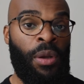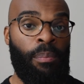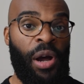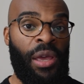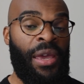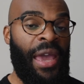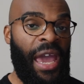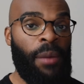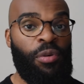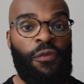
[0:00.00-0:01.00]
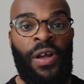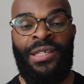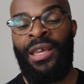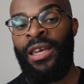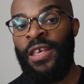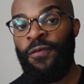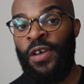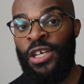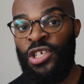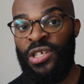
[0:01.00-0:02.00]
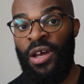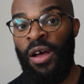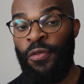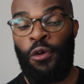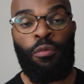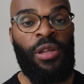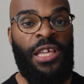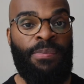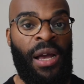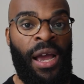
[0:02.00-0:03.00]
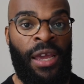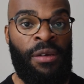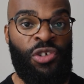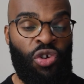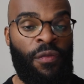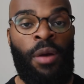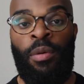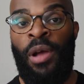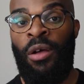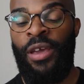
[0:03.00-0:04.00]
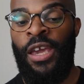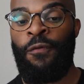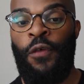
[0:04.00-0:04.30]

But at Prefontaine, he finished third place behind Trayvon Bromell and